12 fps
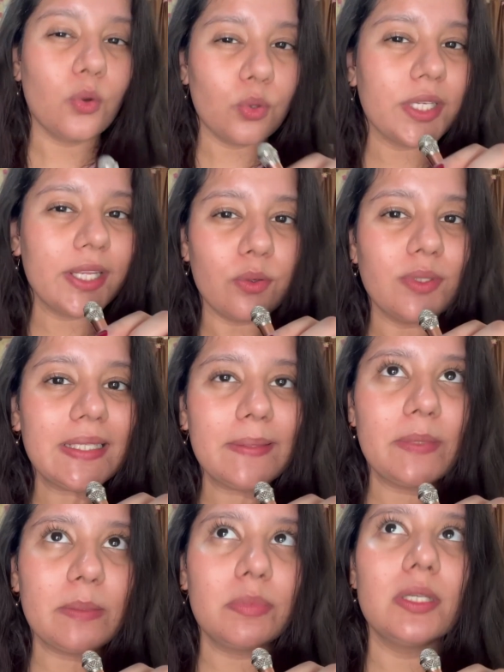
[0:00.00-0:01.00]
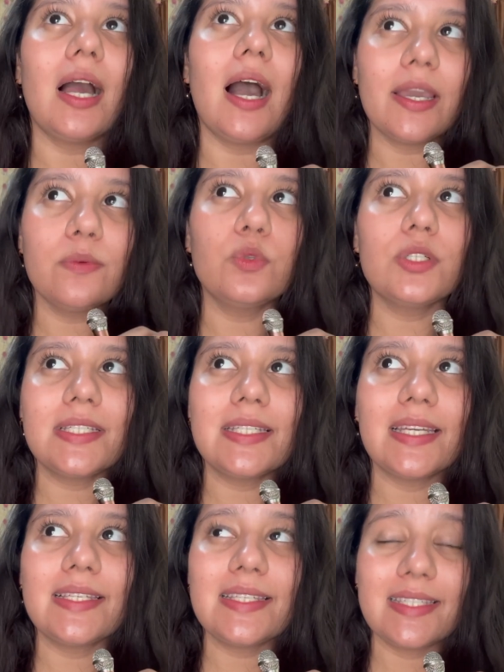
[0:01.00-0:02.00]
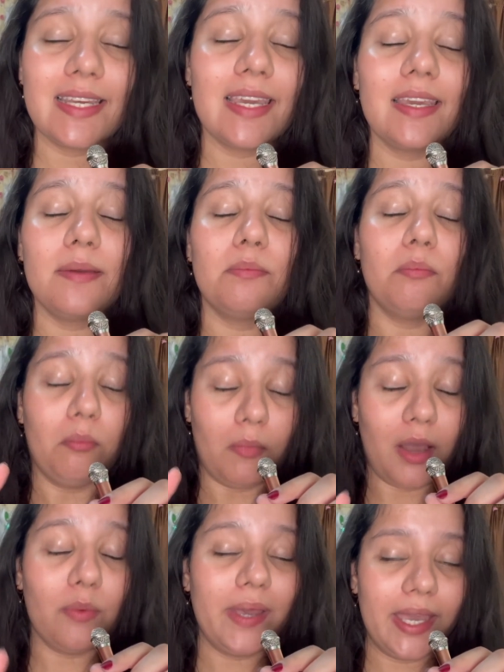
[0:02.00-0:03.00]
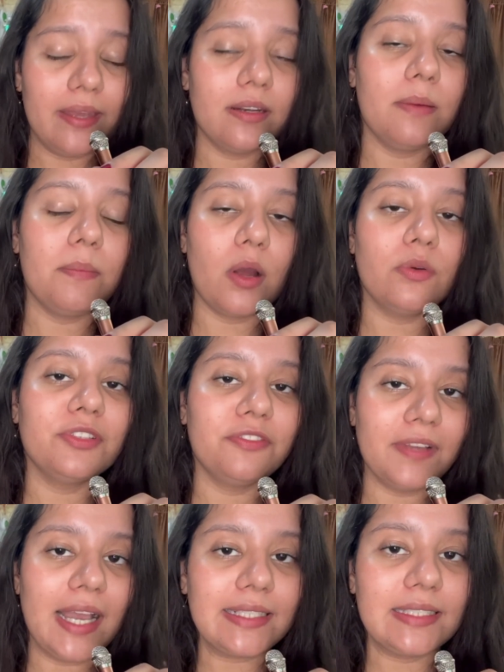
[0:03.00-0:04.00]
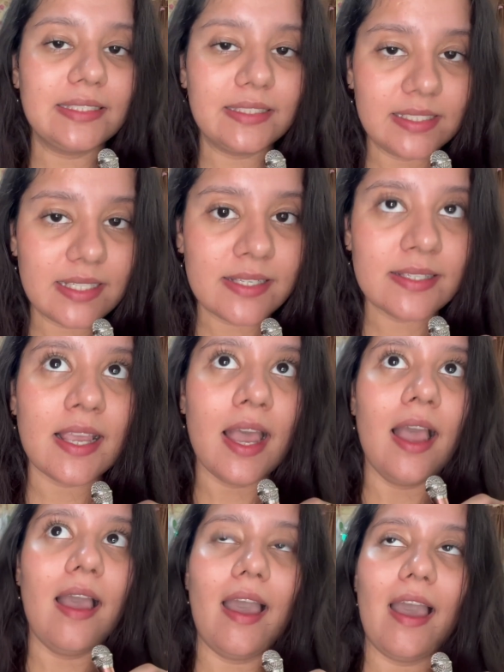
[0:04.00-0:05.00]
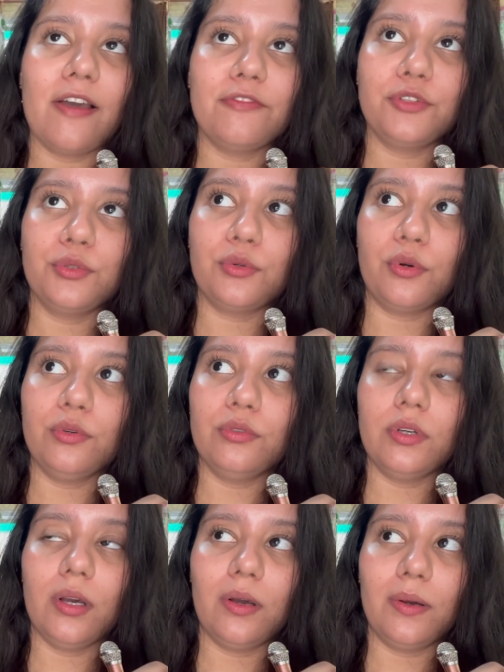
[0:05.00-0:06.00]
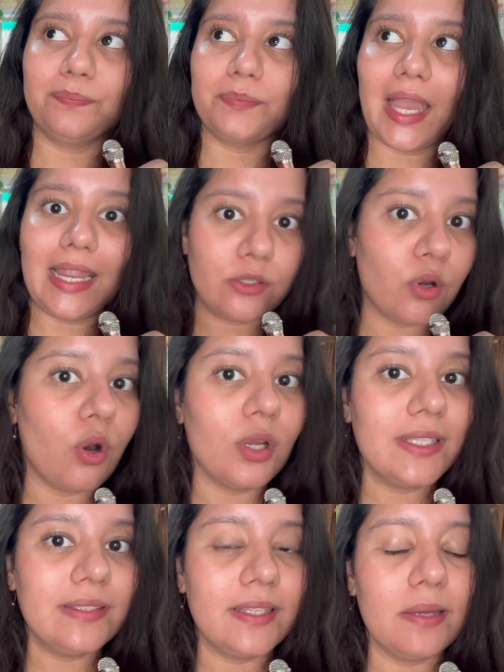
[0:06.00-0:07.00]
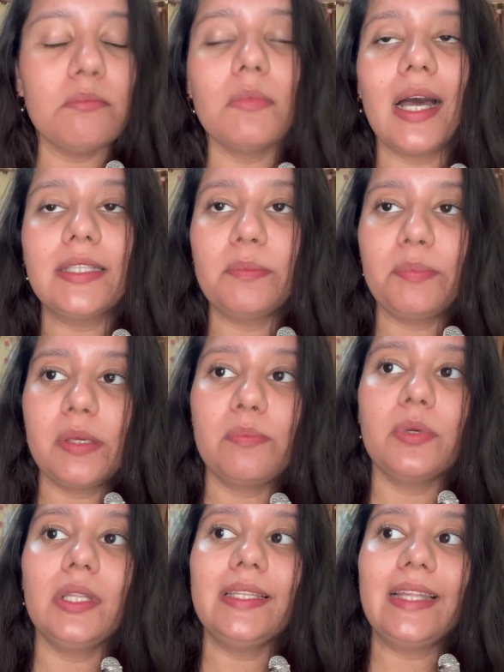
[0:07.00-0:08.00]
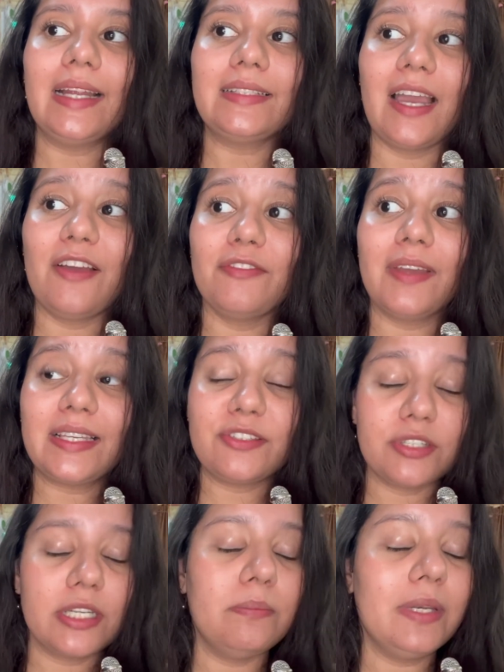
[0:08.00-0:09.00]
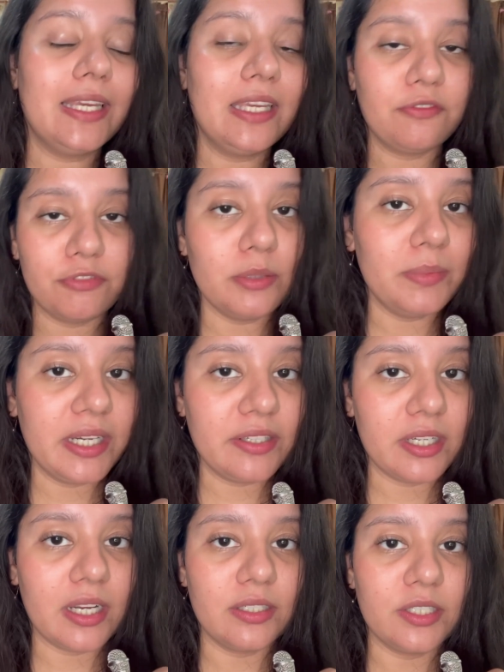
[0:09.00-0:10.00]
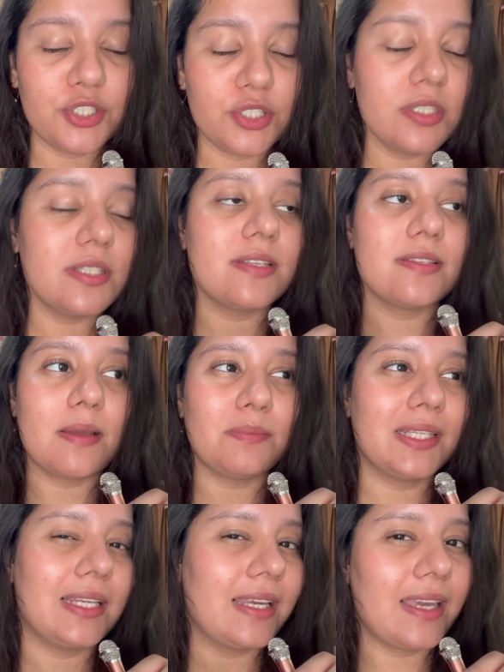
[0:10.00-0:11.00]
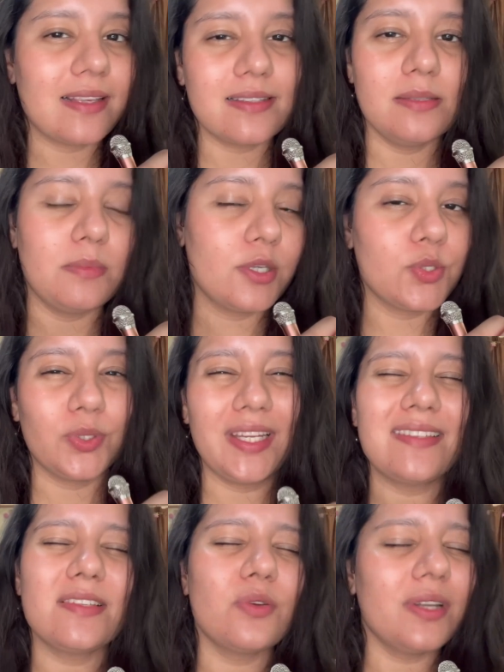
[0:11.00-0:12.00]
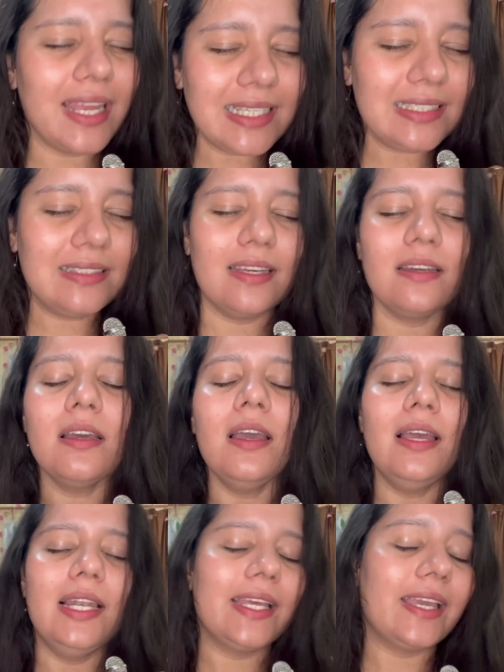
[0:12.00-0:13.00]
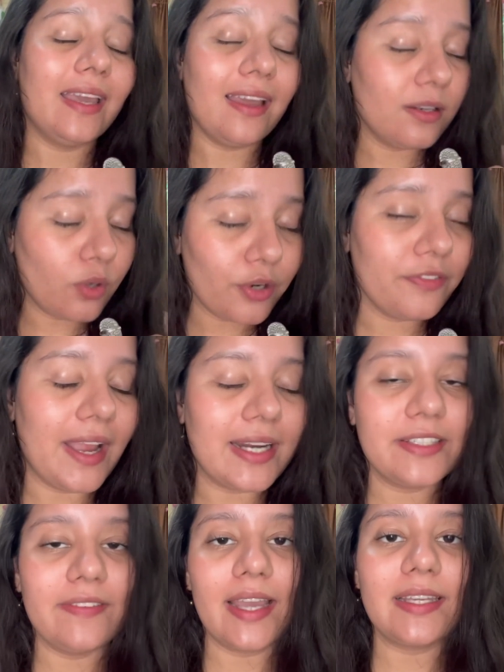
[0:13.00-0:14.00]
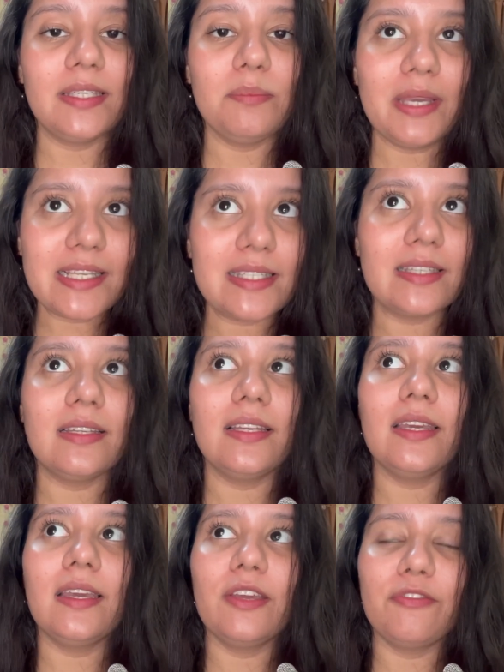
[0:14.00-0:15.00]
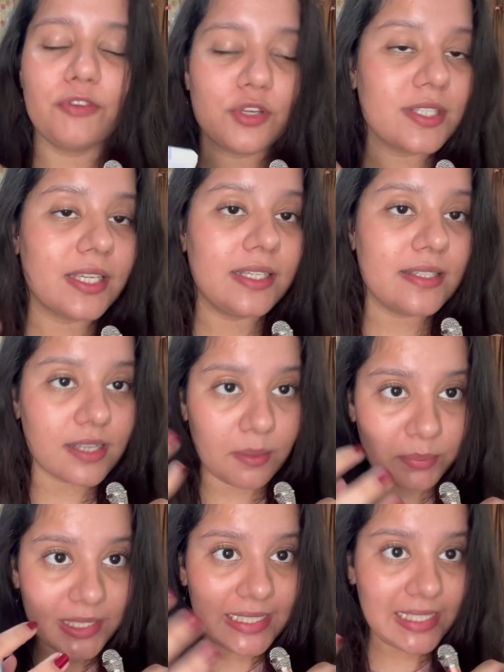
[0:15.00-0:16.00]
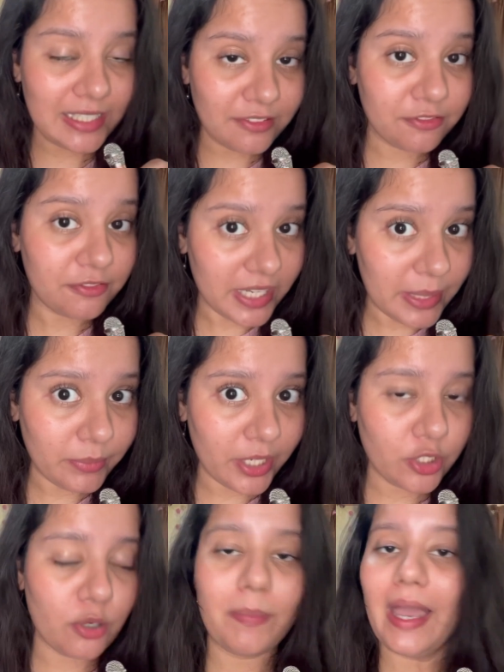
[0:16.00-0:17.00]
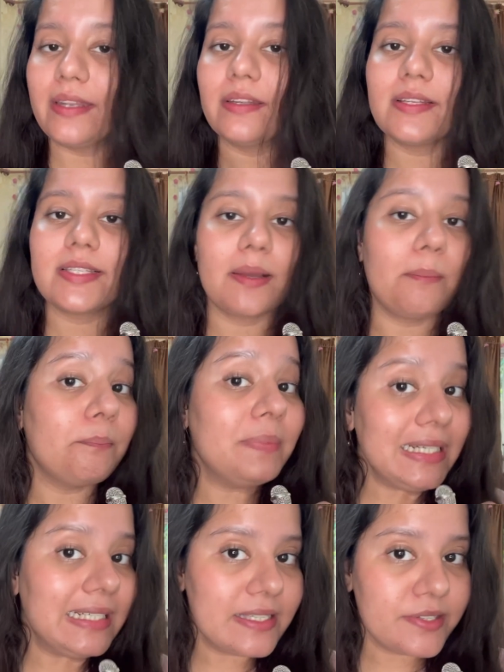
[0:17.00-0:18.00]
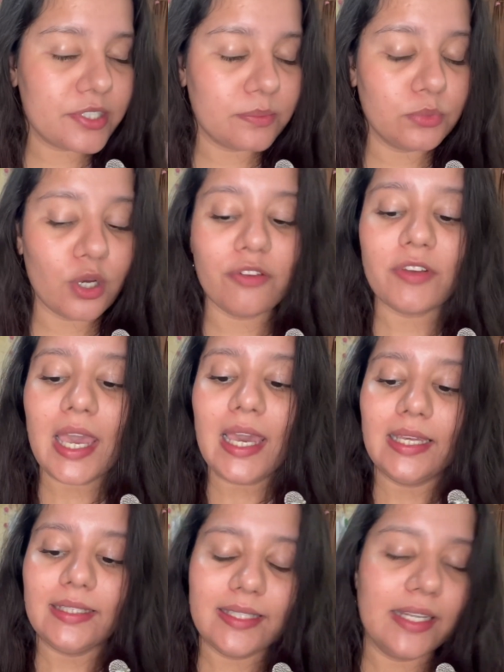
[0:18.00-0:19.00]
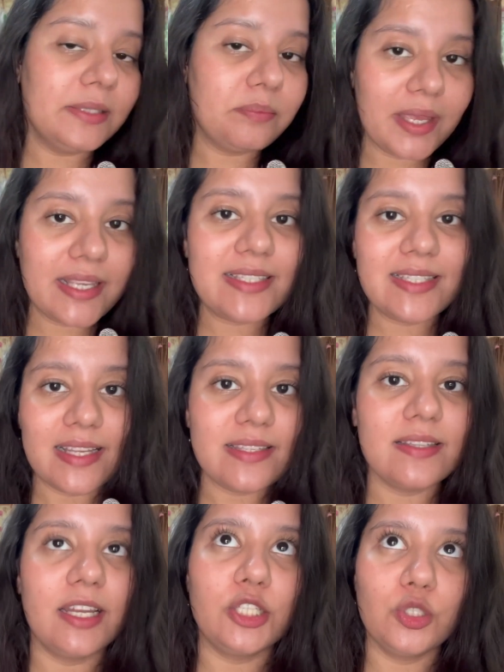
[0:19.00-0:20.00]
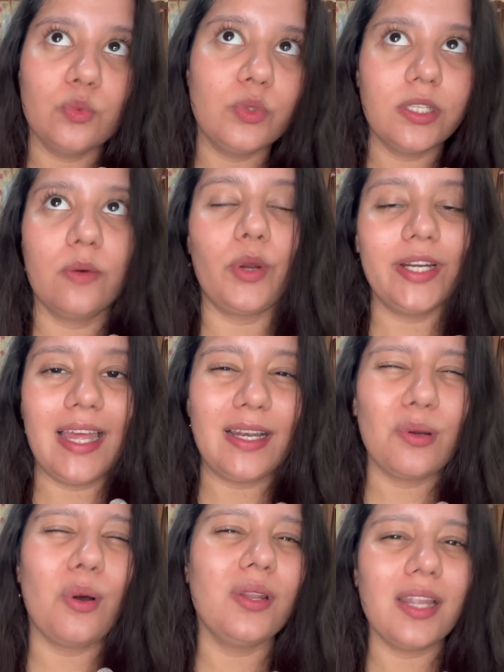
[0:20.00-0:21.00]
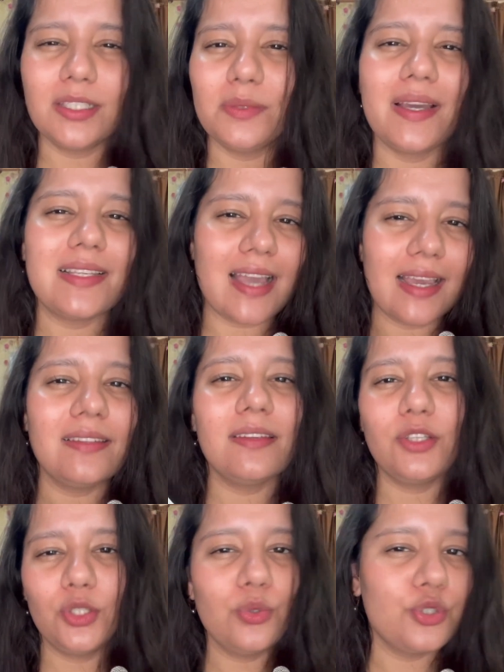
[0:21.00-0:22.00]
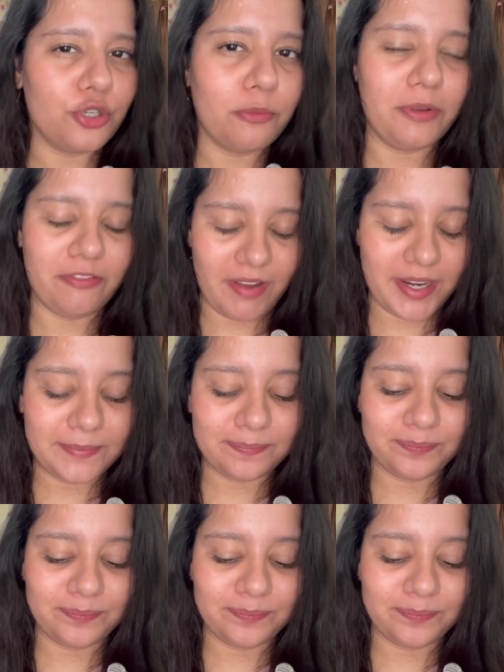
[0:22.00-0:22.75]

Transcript: Only people I would say stay aware about the fact that these have alcohol in them are the people that have extremely inflammatory conditions, something like eczema, psoriasis, or anything like a lot of active acne. Basically, if your skin is completely inflamed and your barrier is completely stripped off, then it makes sense that you would avoid alcohol. Otherwise, I think you should be fine.